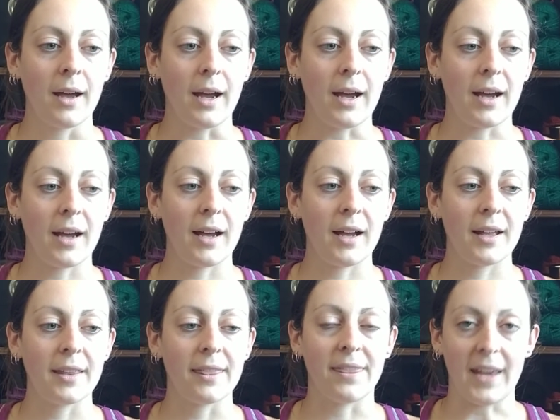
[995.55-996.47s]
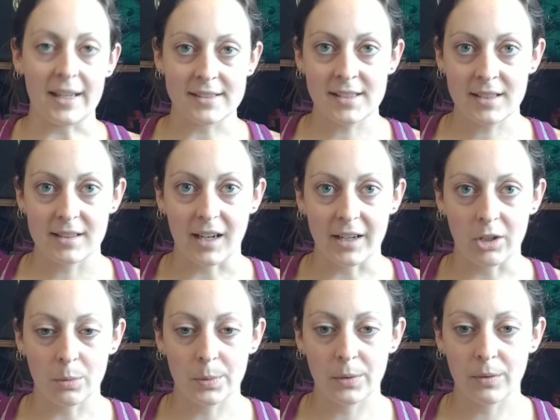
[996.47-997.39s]
that's it. I
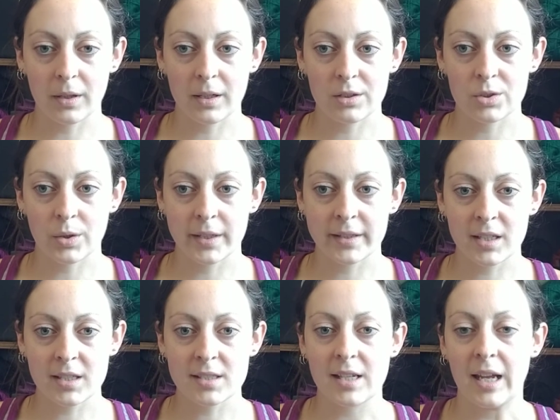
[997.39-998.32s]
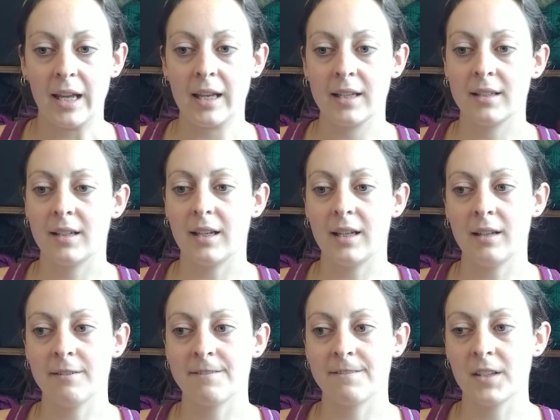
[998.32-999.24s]
hope you really enjoyed this. And
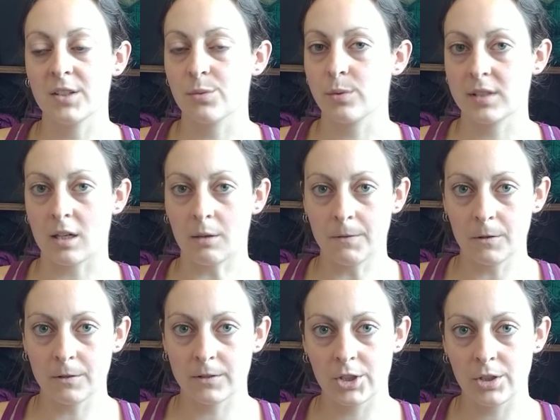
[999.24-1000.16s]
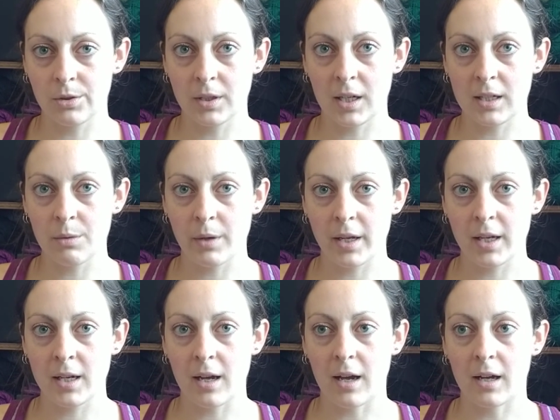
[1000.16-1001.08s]
if this was helpful to you in any
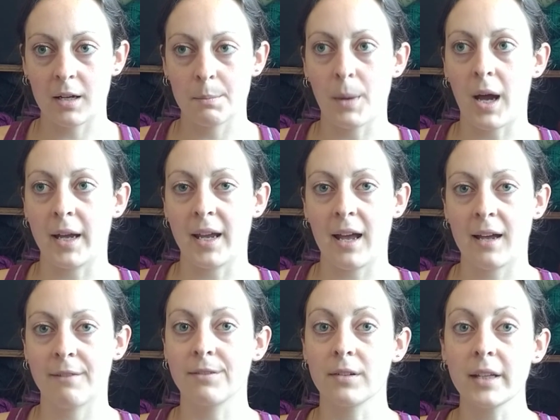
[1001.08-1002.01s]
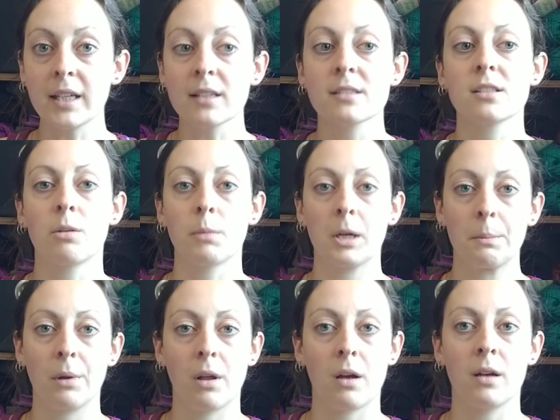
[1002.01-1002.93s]
way, I have links on my
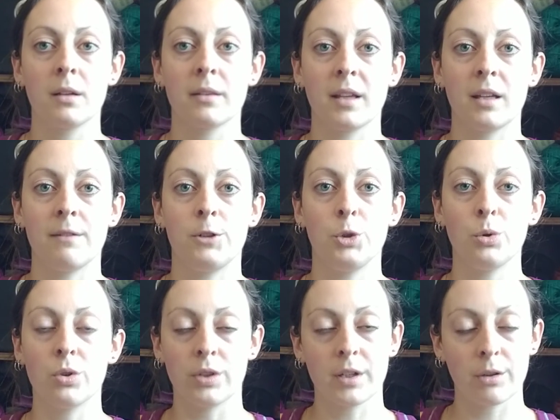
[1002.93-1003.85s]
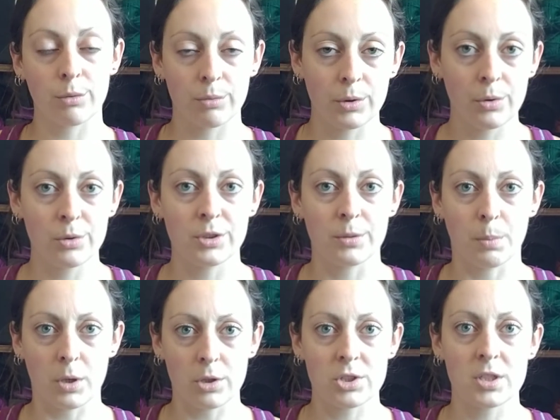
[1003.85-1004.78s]
blog that if you click through to
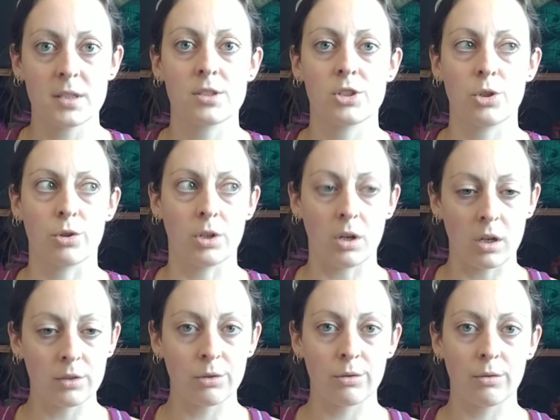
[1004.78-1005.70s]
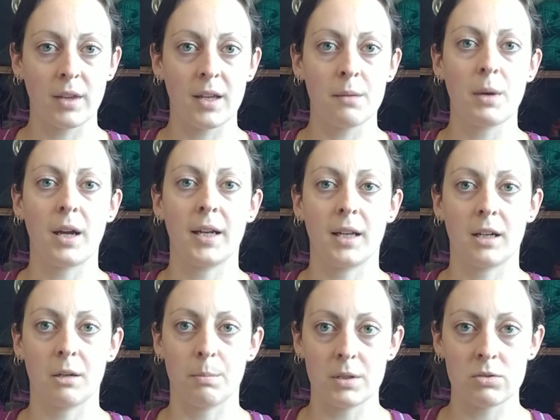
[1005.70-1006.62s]
purchase your yarn through them, I get
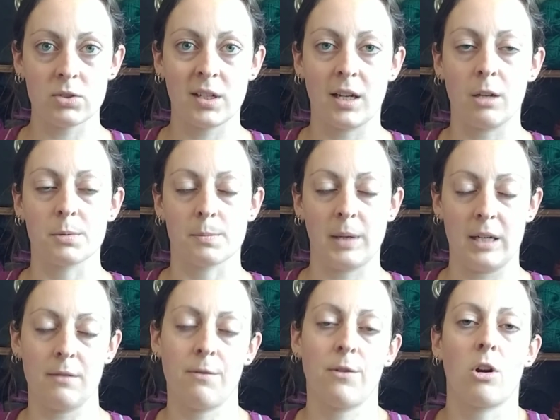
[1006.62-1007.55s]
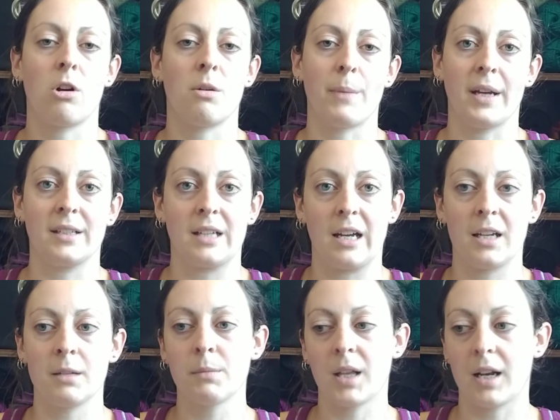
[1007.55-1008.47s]
a commission. It helps pay for all my
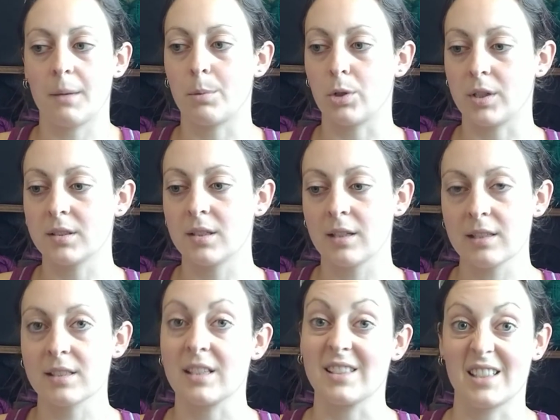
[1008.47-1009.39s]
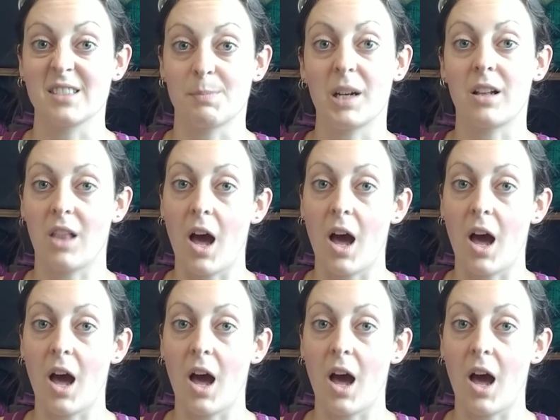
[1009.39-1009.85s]
time that I put into this because it's been